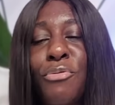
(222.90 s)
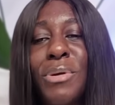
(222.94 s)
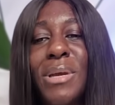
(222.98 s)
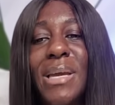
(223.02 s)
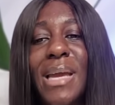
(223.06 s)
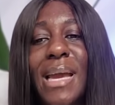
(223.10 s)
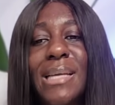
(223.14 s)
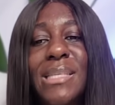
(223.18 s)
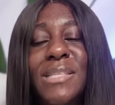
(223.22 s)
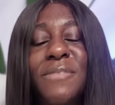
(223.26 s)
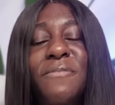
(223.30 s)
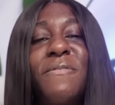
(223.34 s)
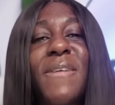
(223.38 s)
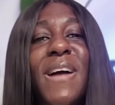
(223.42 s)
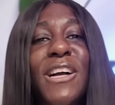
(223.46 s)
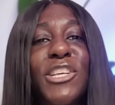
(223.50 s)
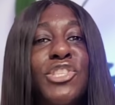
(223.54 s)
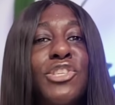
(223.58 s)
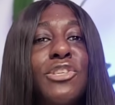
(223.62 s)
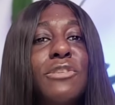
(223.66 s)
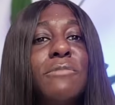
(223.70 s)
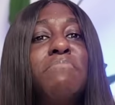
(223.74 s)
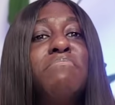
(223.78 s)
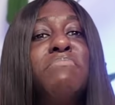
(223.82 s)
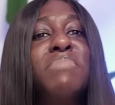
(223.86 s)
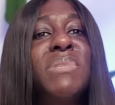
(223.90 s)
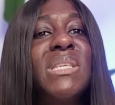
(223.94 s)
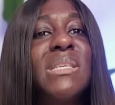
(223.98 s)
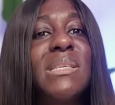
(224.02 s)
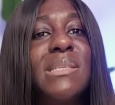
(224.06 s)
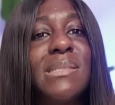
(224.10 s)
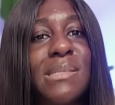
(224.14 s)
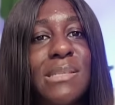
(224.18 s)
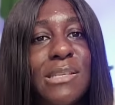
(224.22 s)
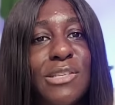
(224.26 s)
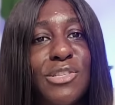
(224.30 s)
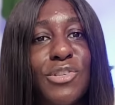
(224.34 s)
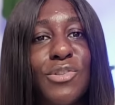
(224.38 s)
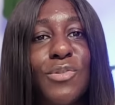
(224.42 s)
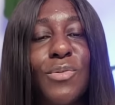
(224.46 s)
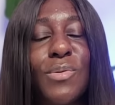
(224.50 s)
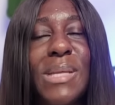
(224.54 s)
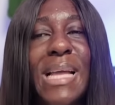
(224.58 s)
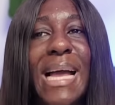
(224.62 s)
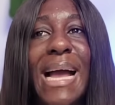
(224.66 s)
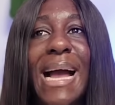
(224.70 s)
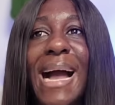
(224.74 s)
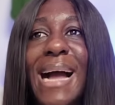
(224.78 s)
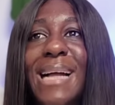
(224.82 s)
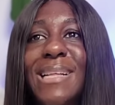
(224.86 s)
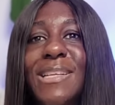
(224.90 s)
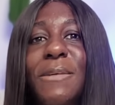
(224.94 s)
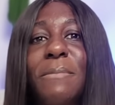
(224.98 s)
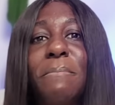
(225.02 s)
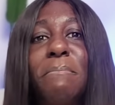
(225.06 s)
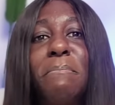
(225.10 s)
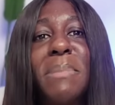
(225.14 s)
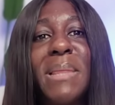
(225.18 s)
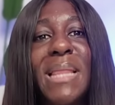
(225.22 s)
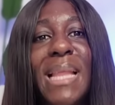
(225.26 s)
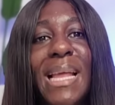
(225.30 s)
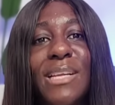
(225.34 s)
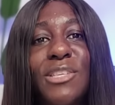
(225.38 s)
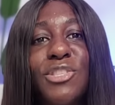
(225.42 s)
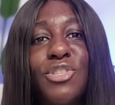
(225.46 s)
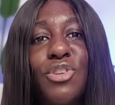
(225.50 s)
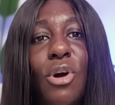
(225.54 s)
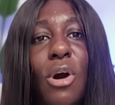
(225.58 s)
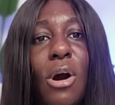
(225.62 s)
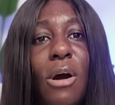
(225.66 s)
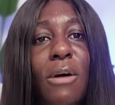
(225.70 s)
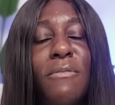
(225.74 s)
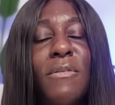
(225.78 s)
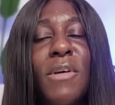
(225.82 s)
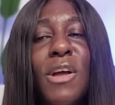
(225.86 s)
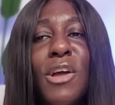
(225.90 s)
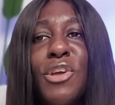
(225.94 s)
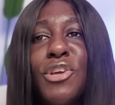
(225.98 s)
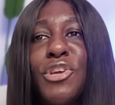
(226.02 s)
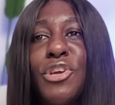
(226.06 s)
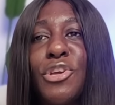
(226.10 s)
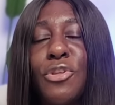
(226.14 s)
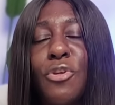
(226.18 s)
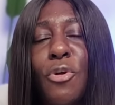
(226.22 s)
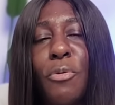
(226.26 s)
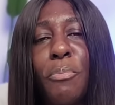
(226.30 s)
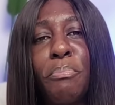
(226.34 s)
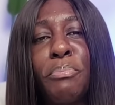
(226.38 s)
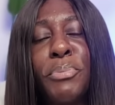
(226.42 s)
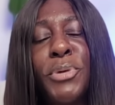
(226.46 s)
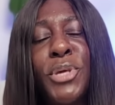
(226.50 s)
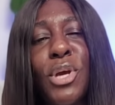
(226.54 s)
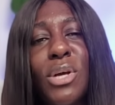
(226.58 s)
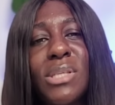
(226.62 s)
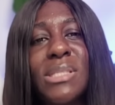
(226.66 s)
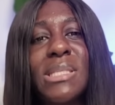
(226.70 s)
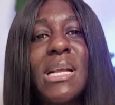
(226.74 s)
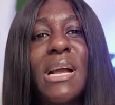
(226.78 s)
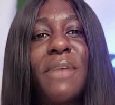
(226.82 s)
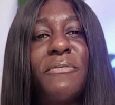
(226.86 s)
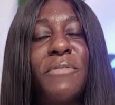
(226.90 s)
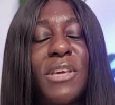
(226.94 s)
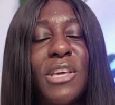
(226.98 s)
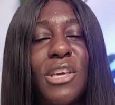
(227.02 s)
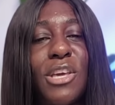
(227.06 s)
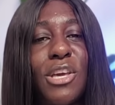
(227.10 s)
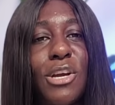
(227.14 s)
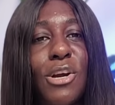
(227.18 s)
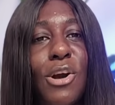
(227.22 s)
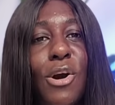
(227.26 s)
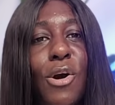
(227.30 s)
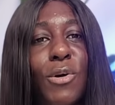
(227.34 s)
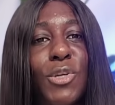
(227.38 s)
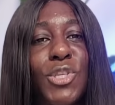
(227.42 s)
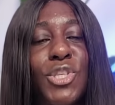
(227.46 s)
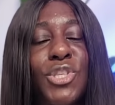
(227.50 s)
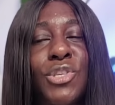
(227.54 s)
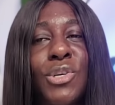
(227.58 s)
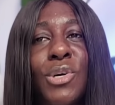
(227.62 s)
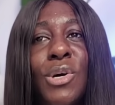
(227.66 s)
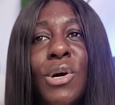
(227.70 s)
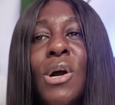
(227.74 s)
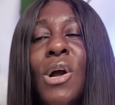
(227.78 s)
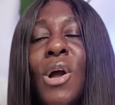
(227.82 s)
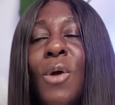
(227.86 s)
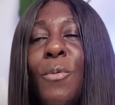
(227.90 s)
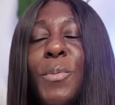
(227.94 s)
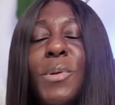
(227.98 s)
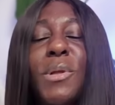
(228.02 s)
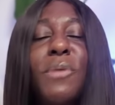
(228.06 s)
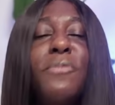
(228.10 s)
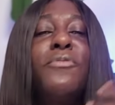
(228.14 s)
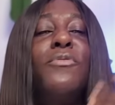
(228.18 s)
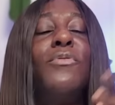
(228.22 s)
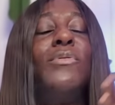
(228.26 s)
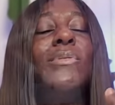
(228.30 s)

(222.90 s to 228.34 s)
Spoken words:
create fashion pieces, you know, that had a blend of, you know, pure South African culture with a